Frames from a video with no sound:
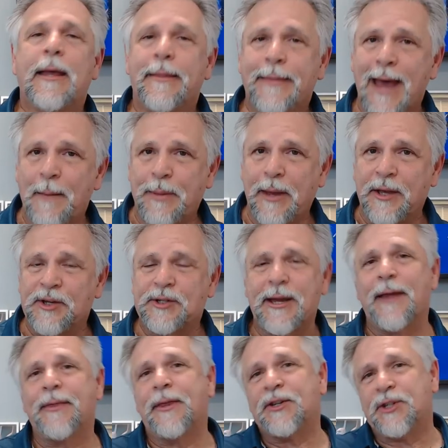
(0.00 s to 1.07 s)
That being
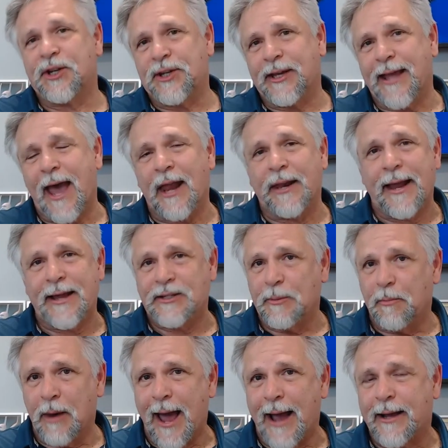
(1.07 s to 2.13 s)
said, the sixty gallon has a
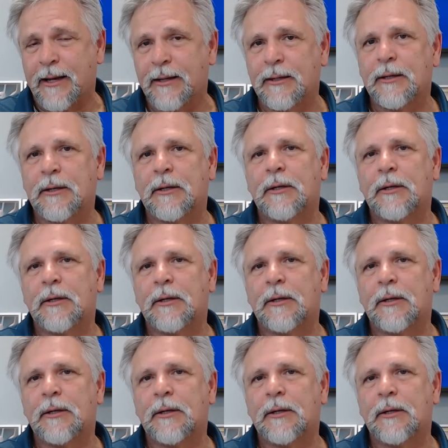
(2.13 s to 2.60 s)
black,